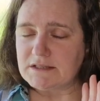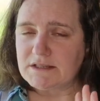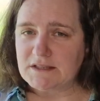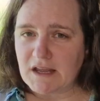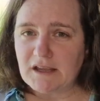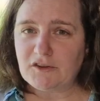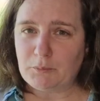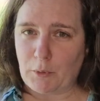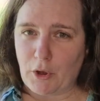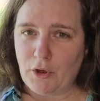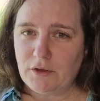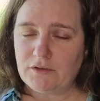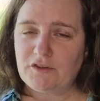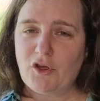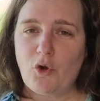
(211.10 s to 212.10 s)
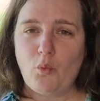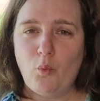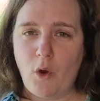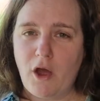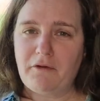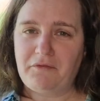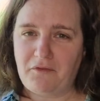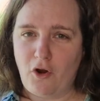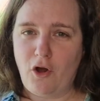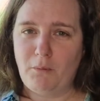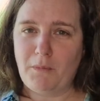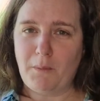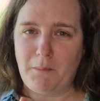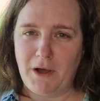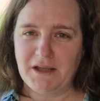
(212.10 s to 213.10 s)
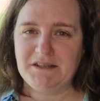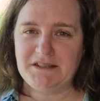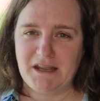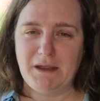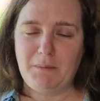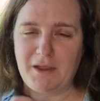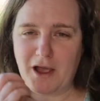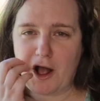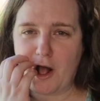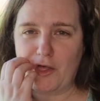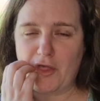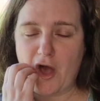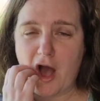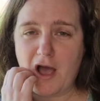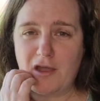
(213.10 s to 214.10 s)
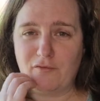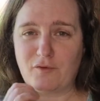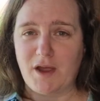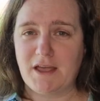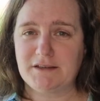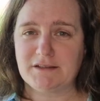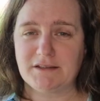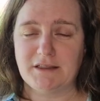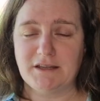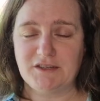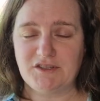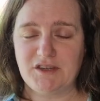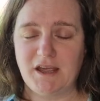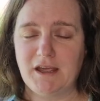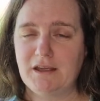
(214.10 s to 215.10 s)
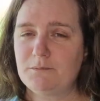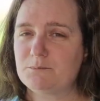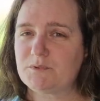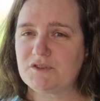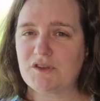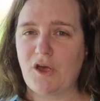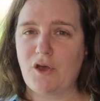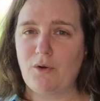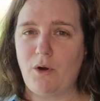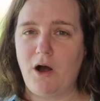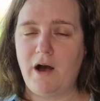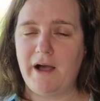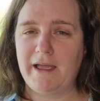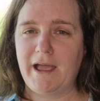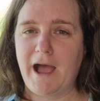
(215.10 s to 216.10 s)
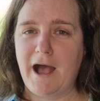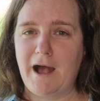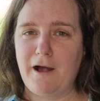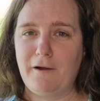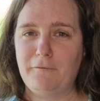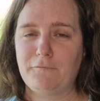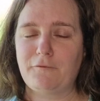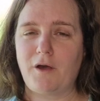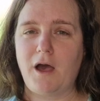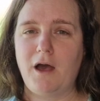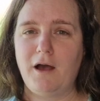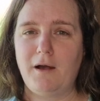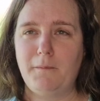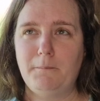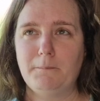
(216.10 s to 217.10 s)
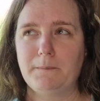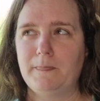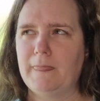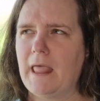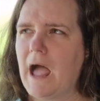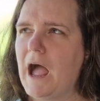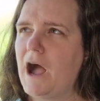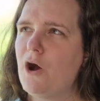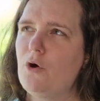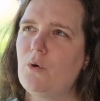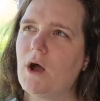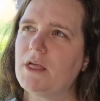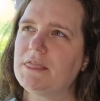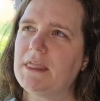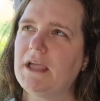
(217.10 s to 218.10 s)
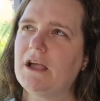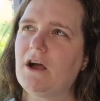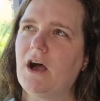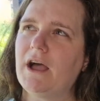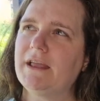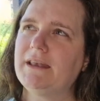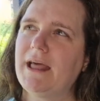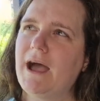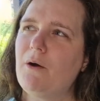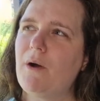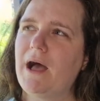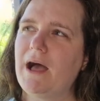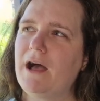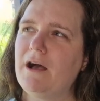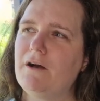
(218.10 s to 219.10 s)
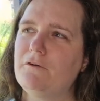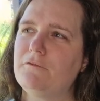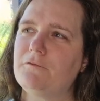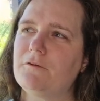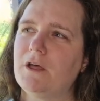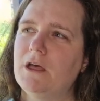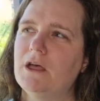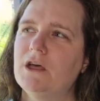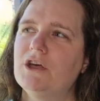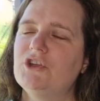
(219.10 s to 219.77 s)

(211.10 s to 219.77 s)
six books were from my TBR that I have read this year. So I have um, now, I think I now have